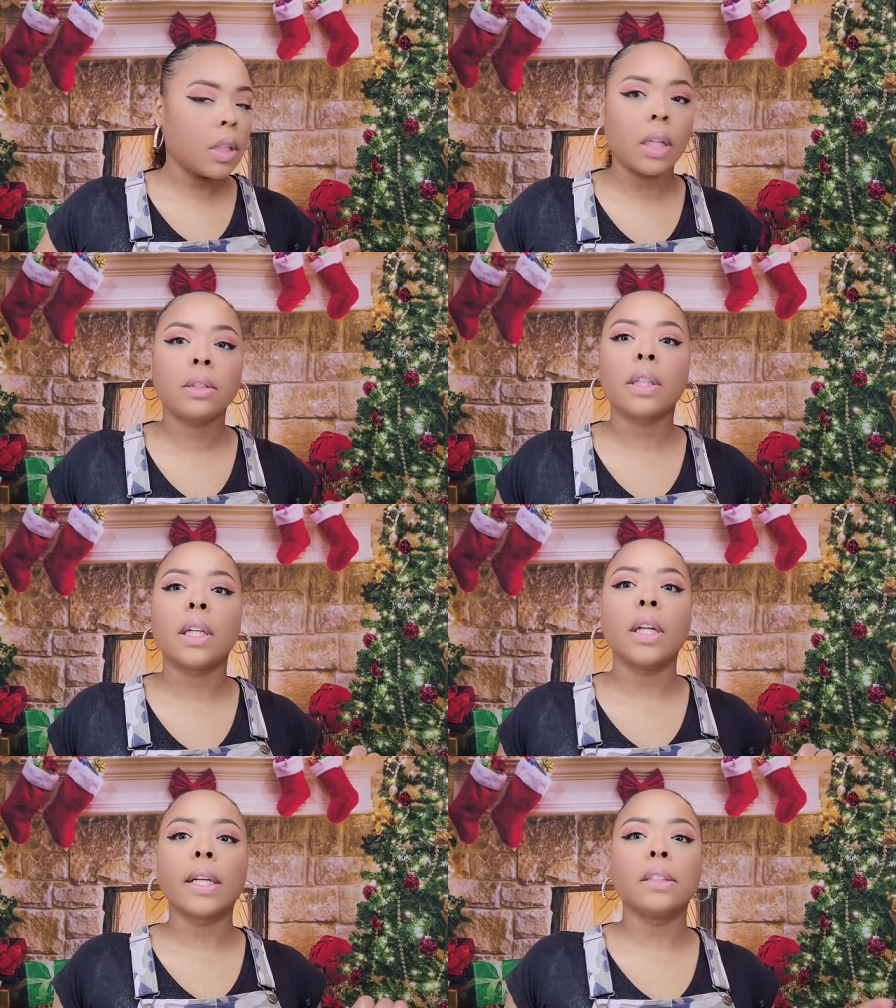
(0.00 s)
That's
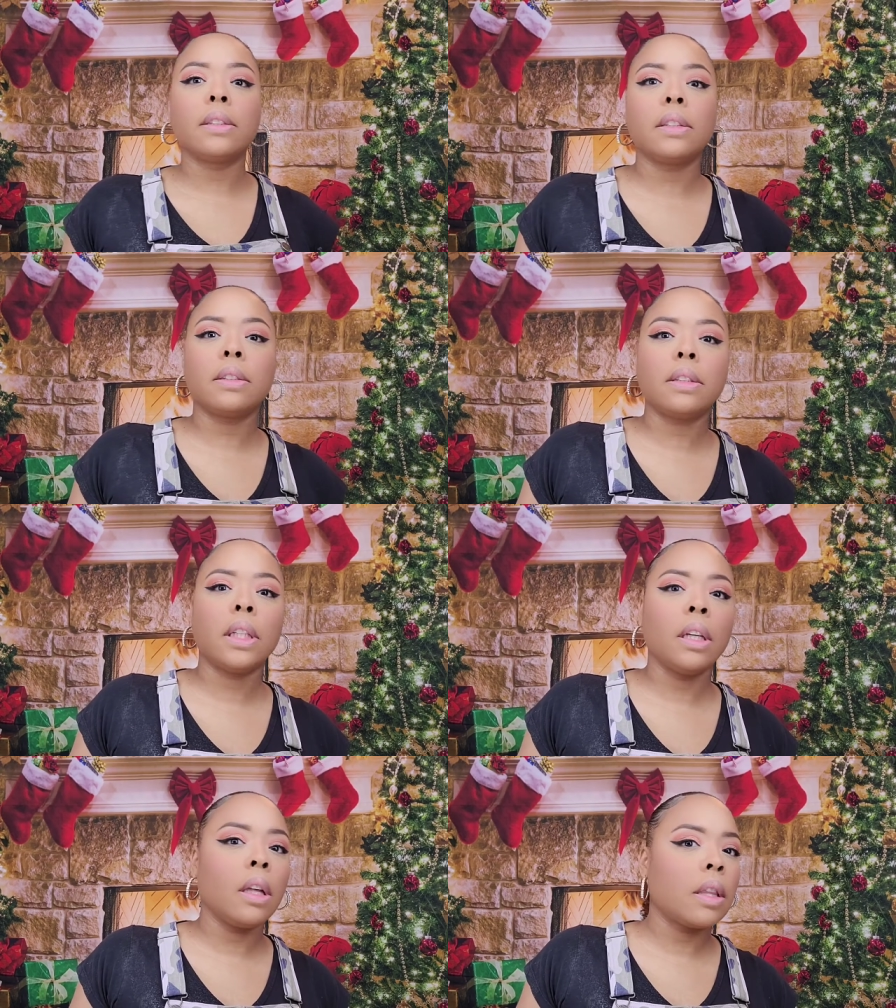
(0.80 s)
good. I can still
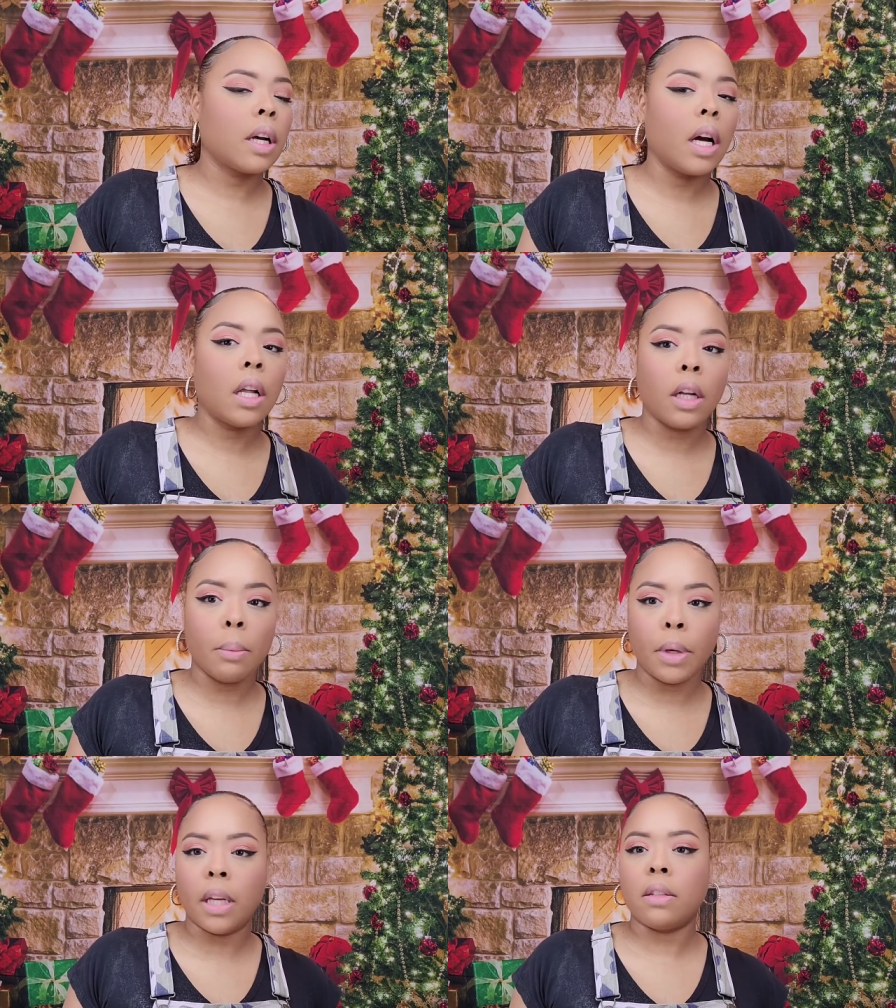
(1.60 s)
see the
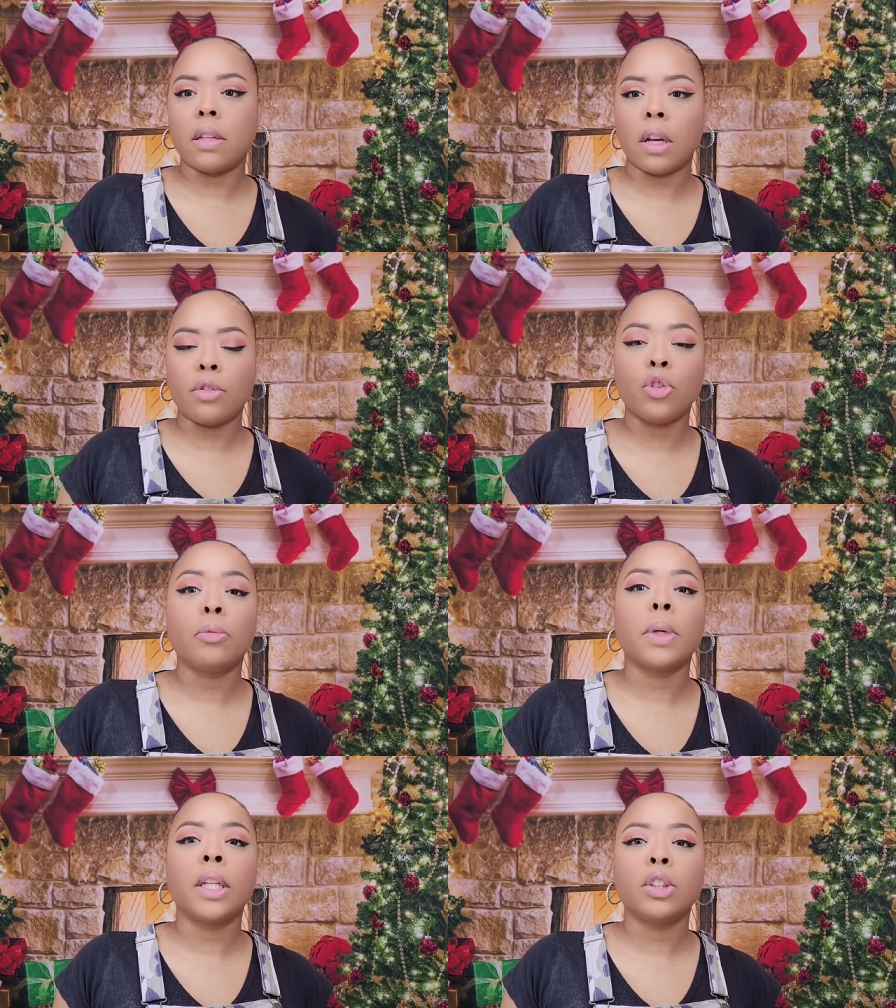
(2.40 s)
color, but it's not too
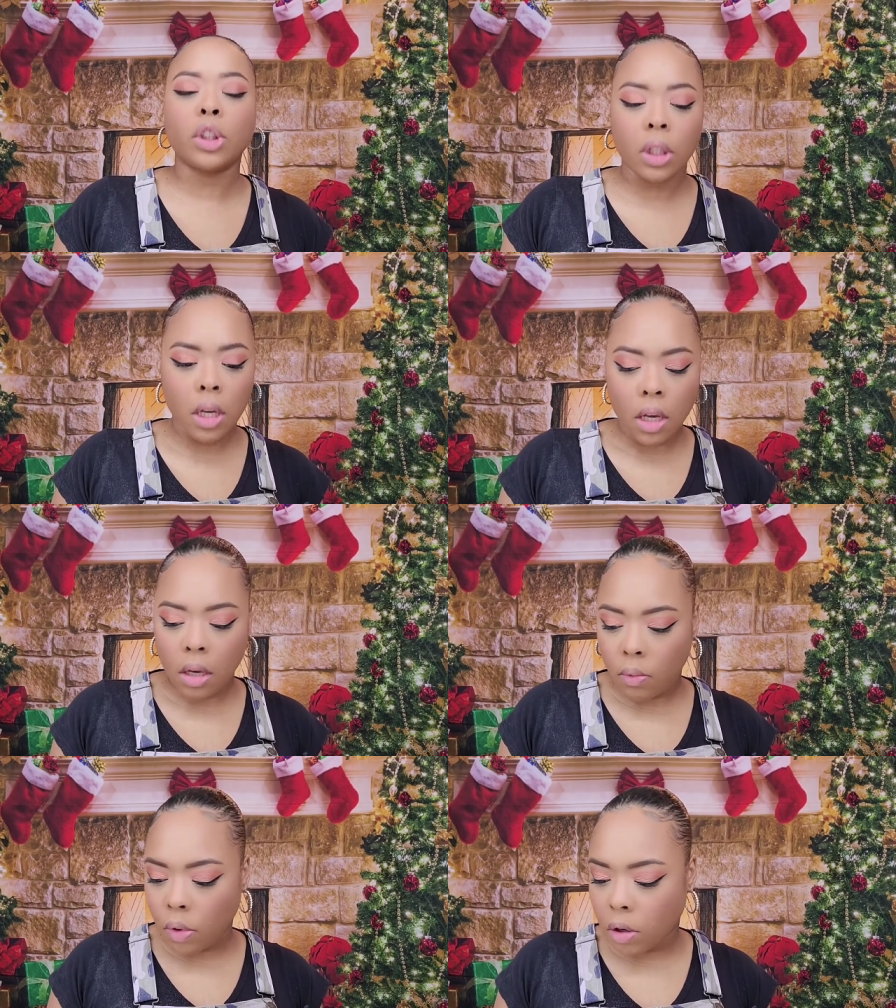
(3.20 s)
much.
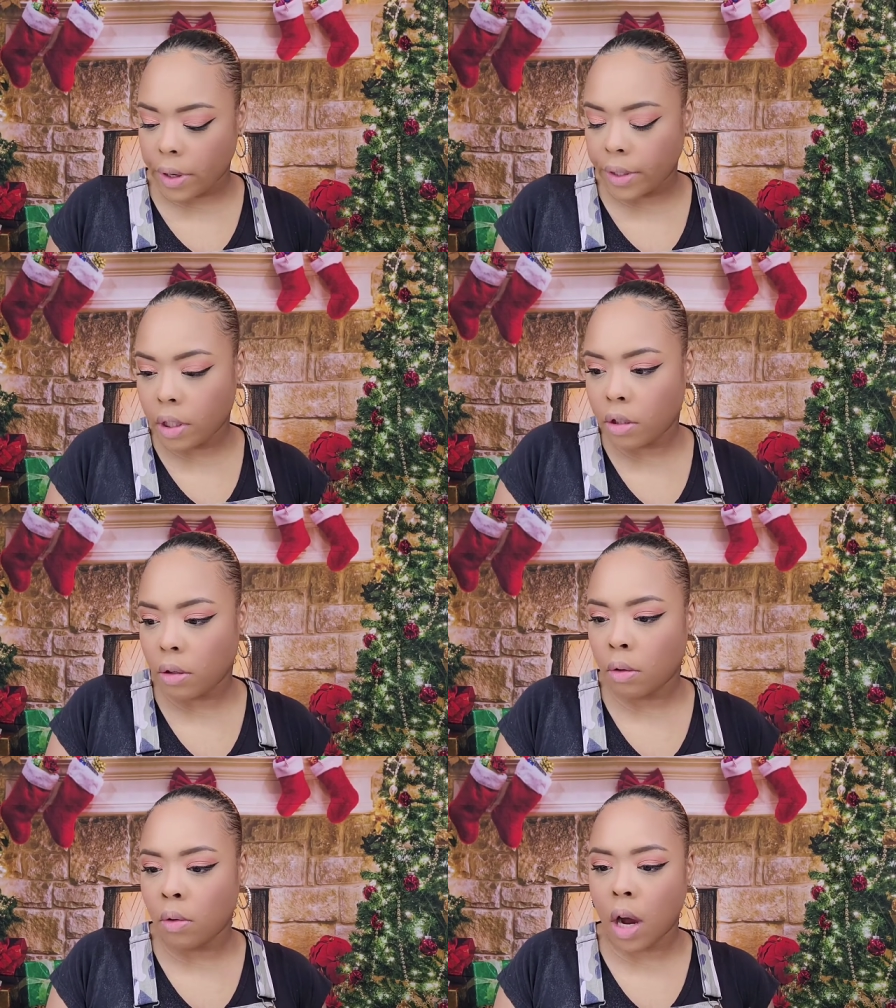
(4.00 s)
We're going to
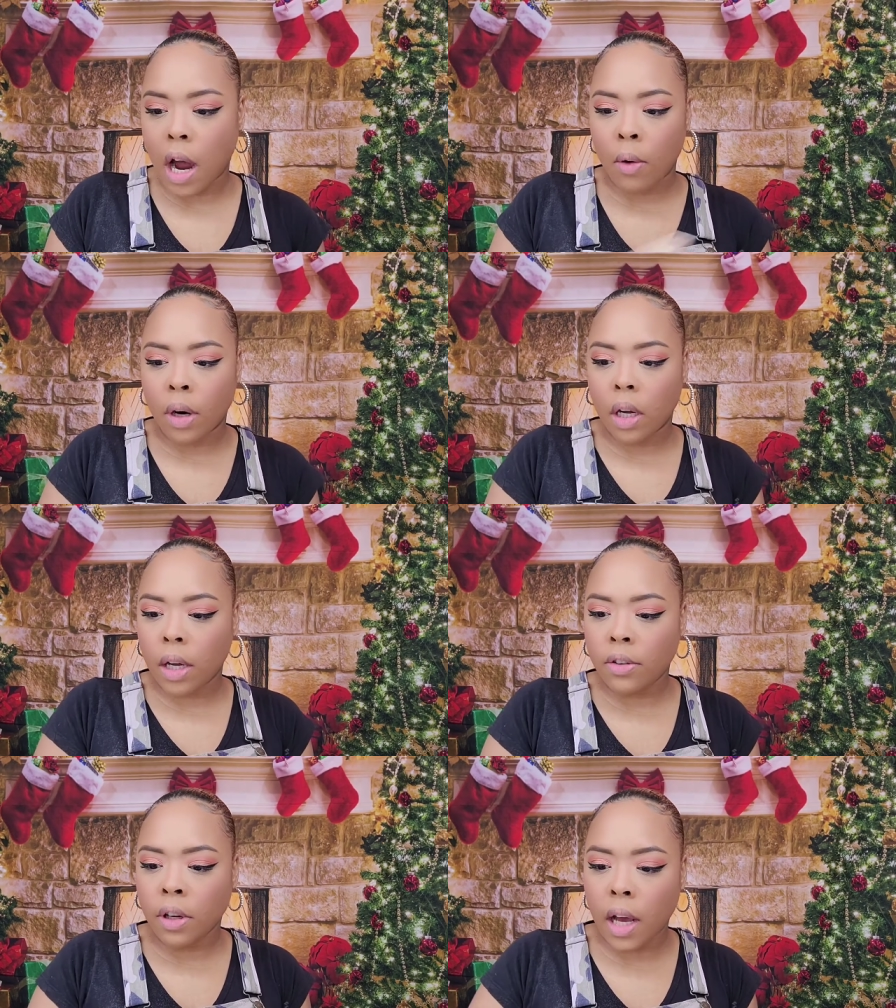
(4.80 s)
do our
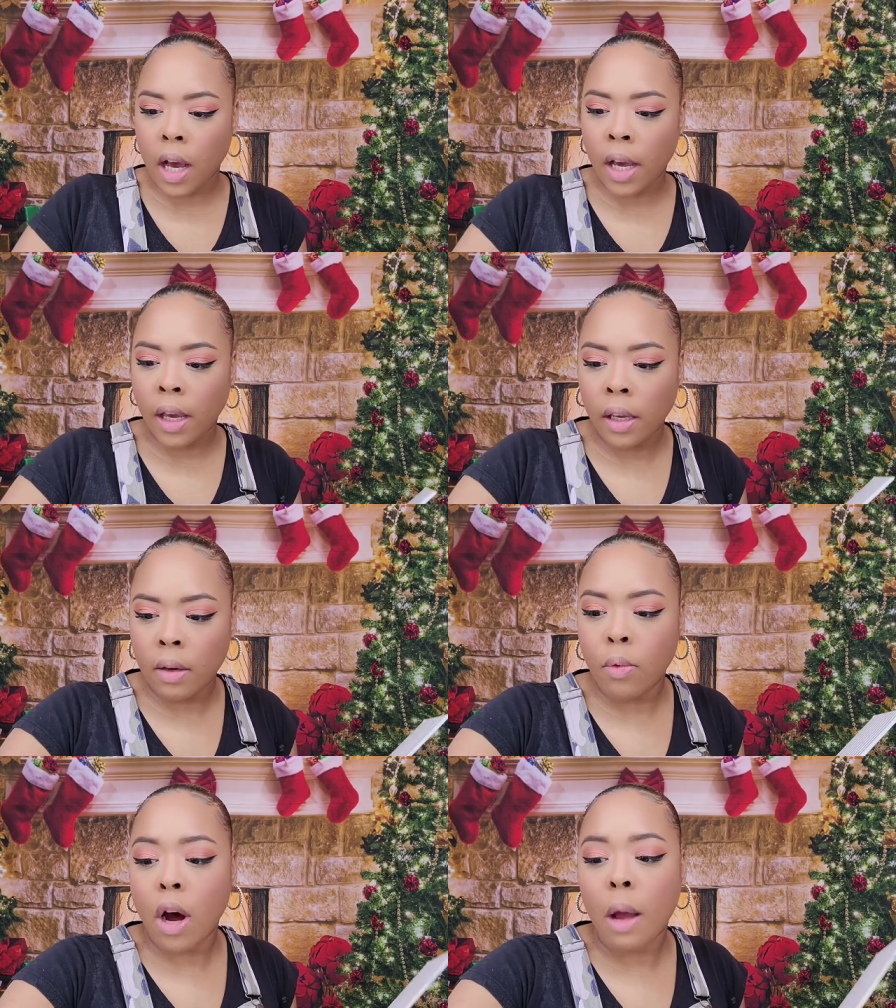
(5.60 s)
under eye.
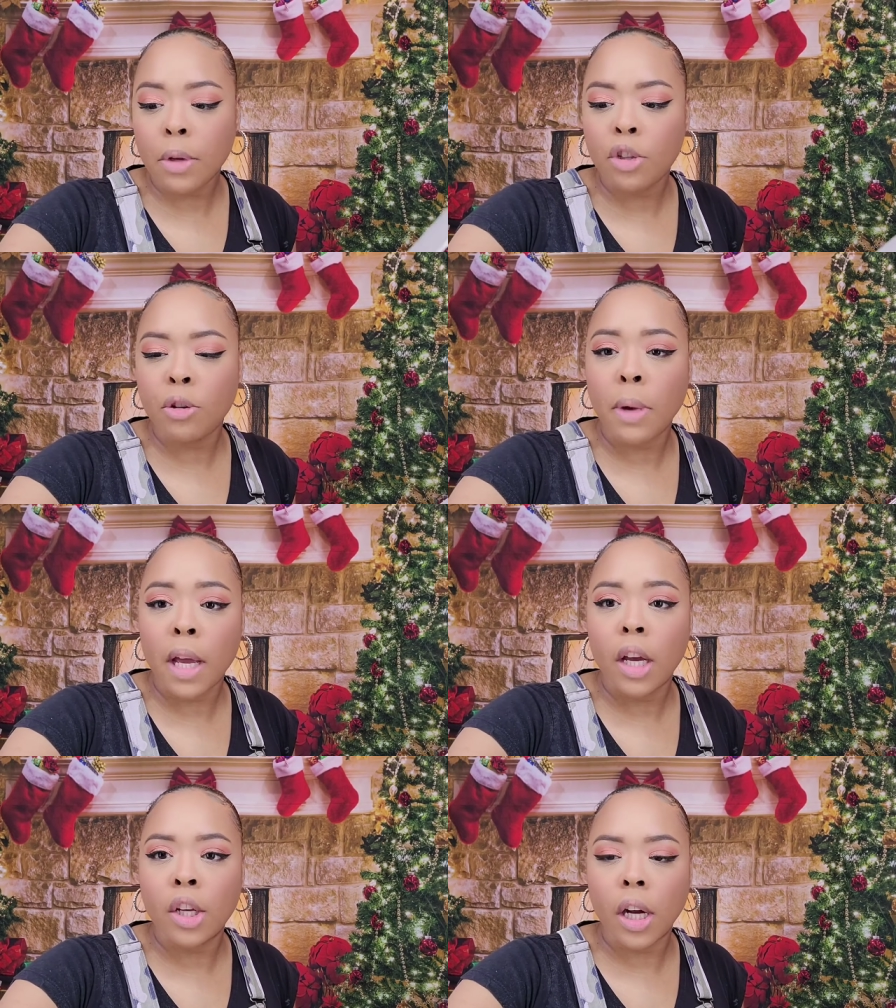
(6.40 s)
Well, I'm going to do
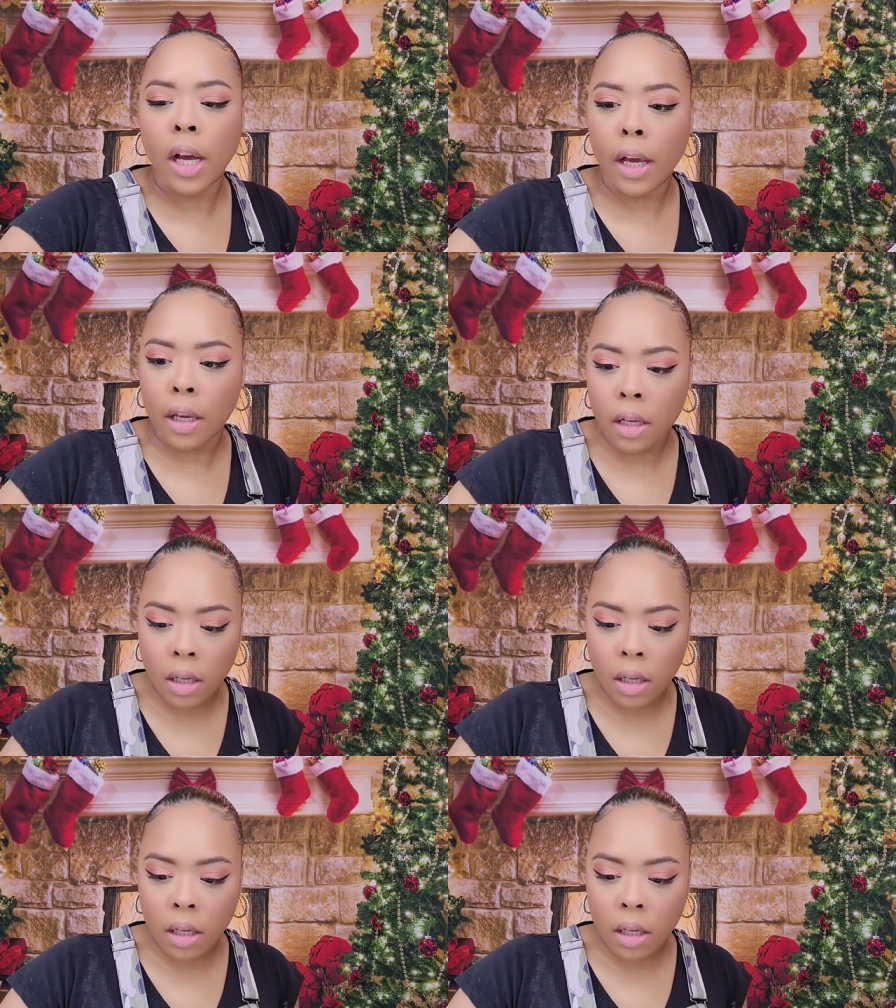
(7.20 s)
my under eye.